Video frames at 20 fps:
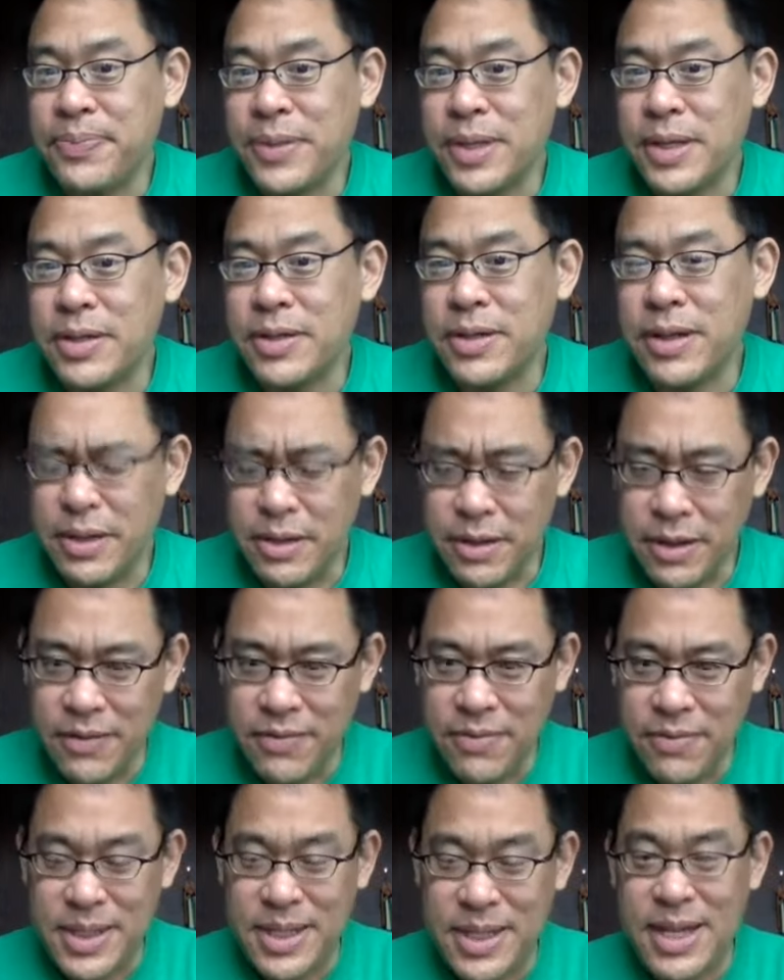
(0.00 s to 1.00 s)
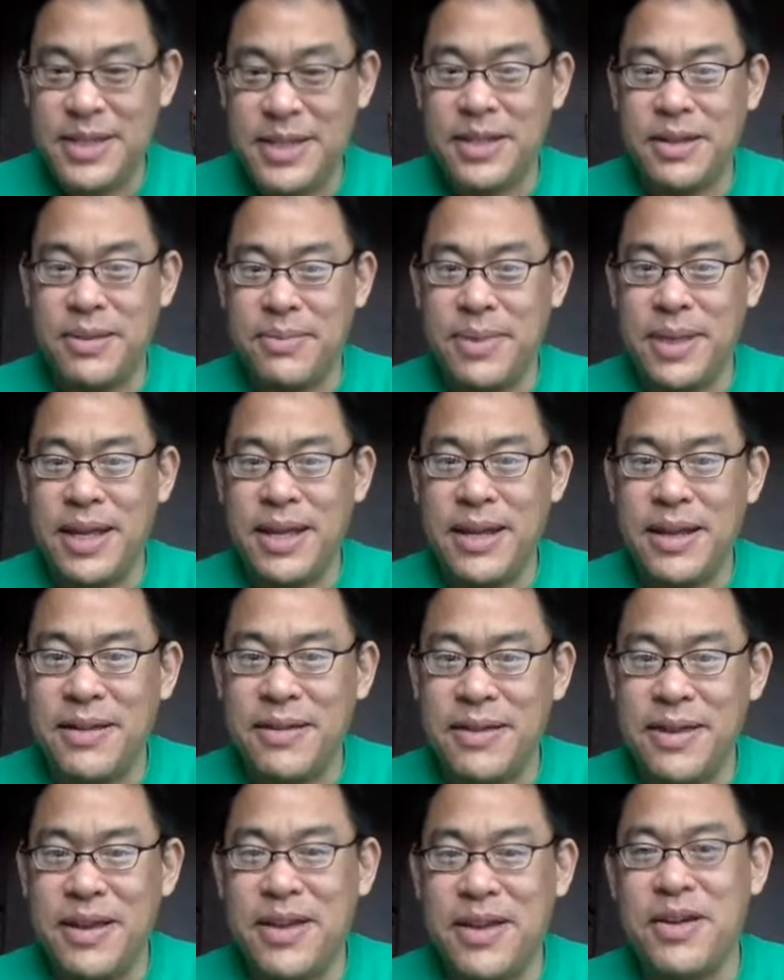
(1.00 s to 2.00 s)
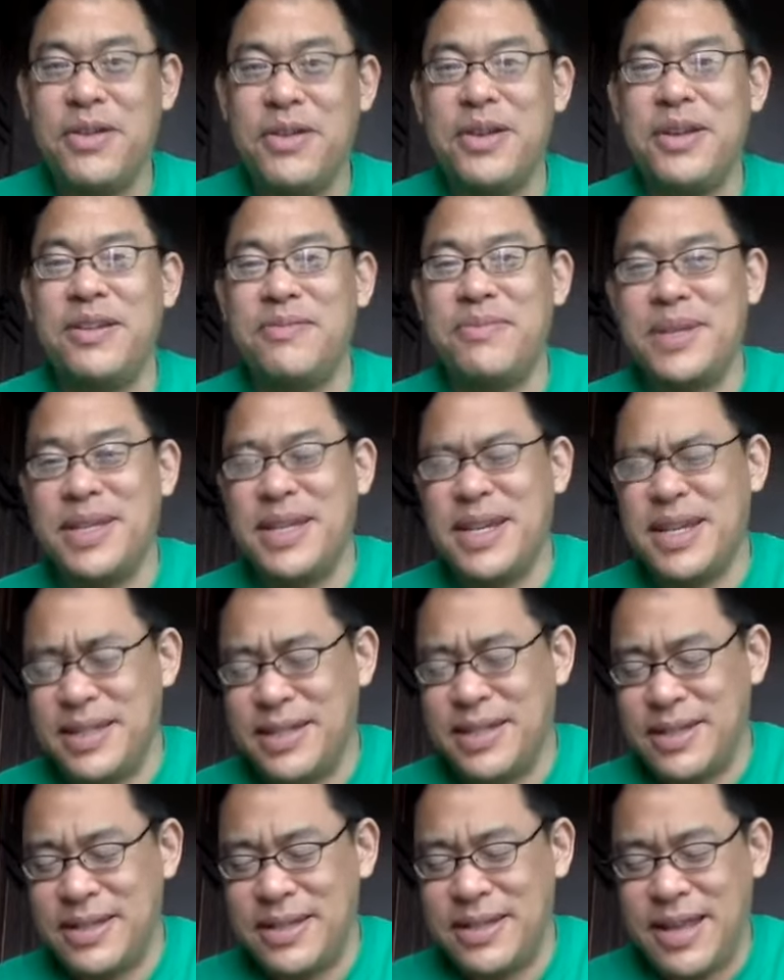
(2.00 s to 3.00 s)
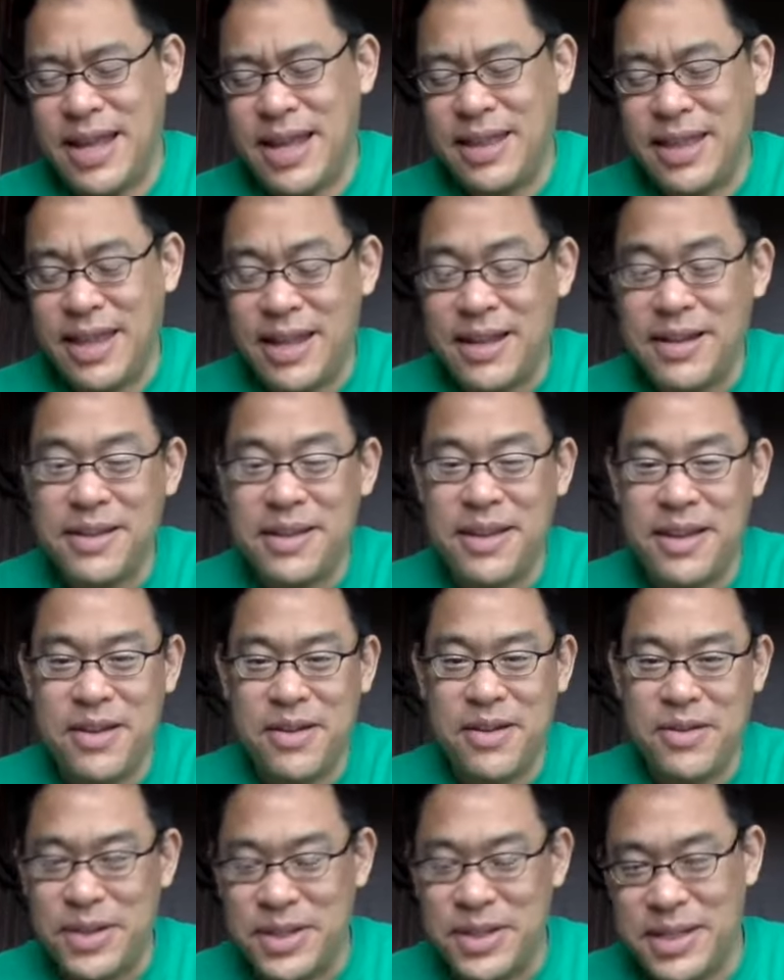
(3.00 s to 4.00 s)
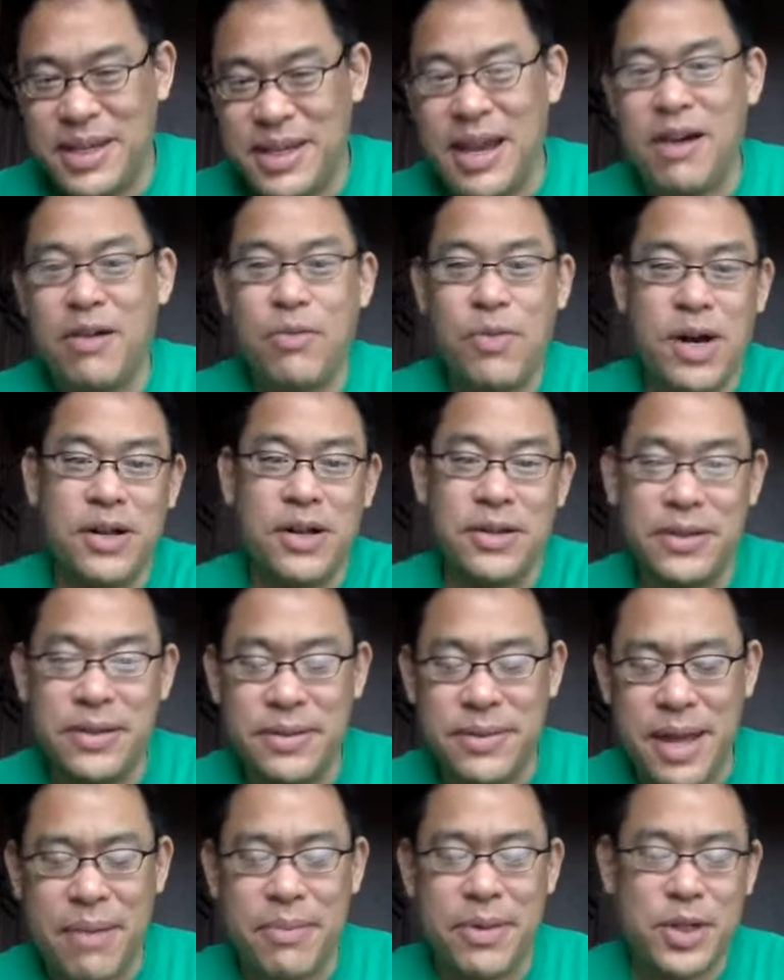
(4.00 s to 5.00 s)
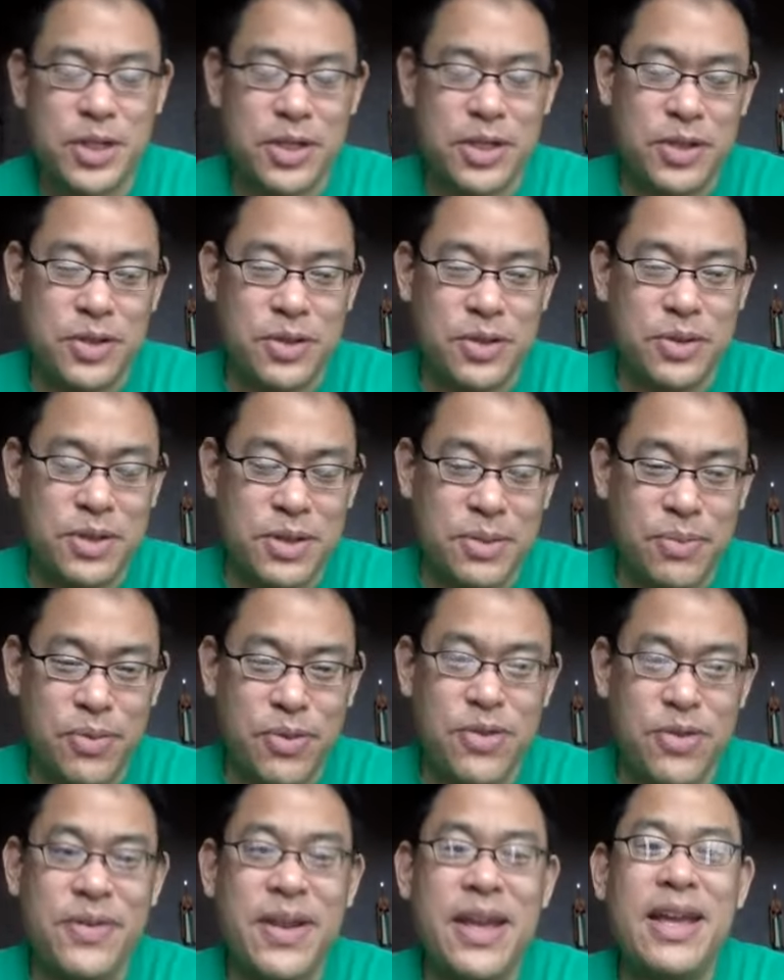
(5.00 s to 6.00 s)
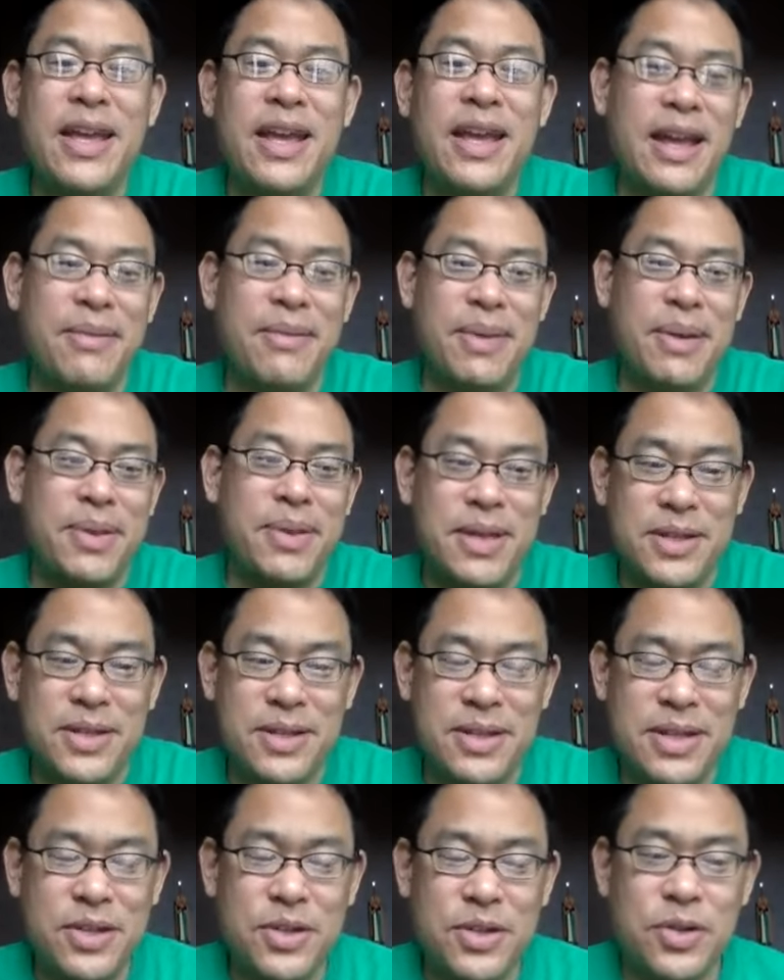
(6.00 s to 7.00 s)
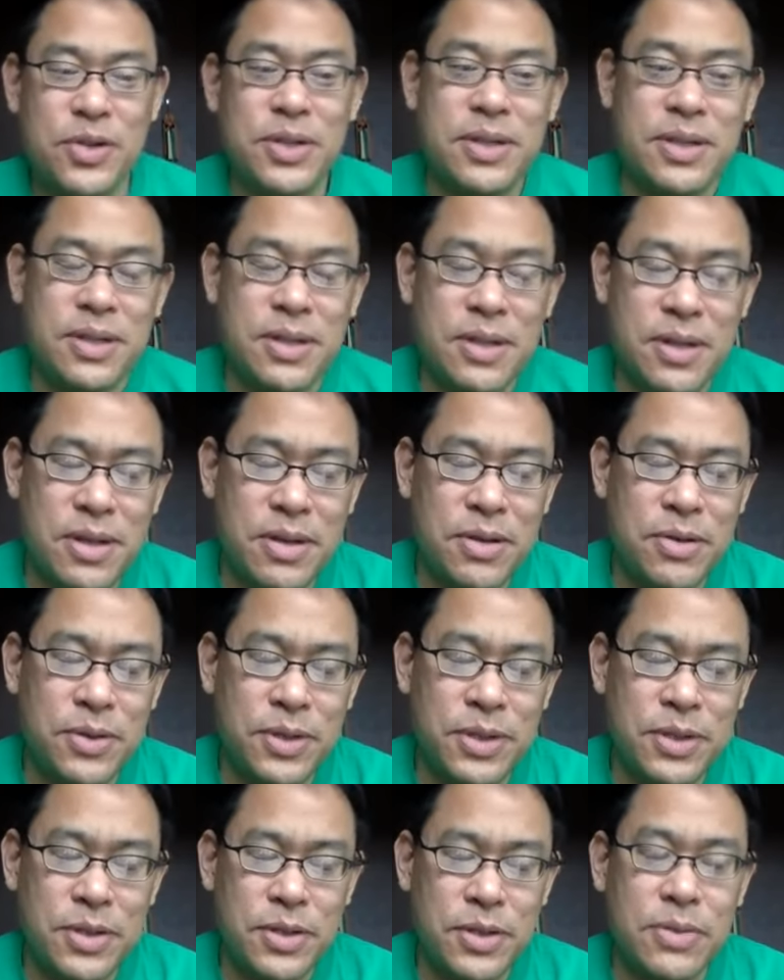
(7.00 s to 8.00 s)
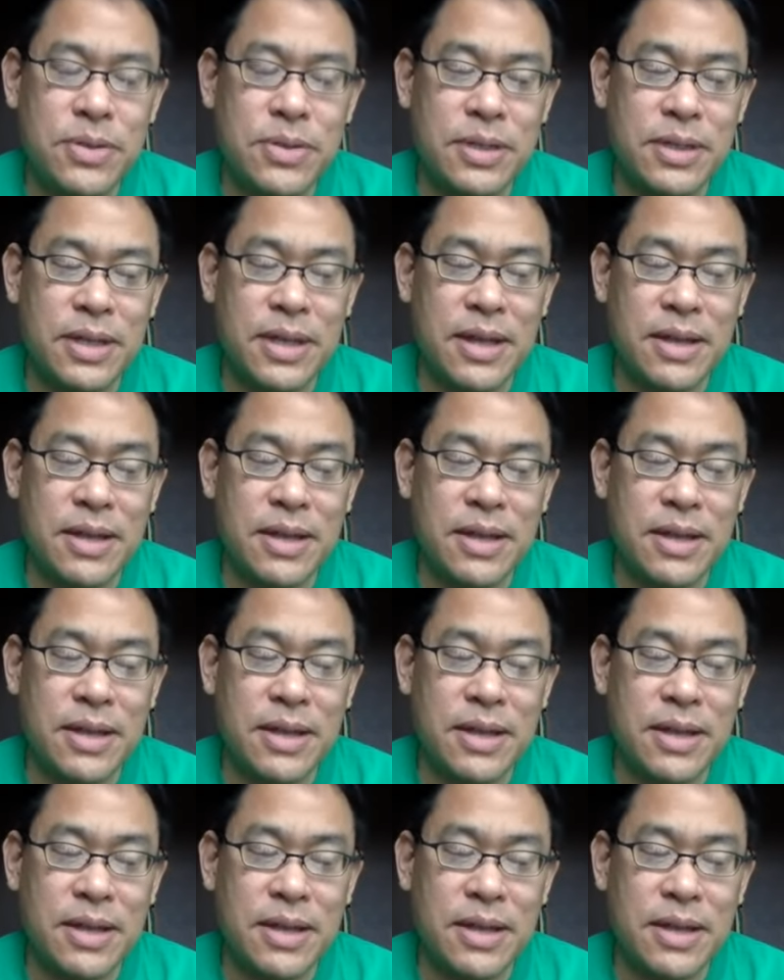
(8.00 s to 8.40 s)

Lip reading: So you give them a test at the beginning of the year, you give them a test at the end of the year, and you see how much the students improve. And maybe this teachers whose students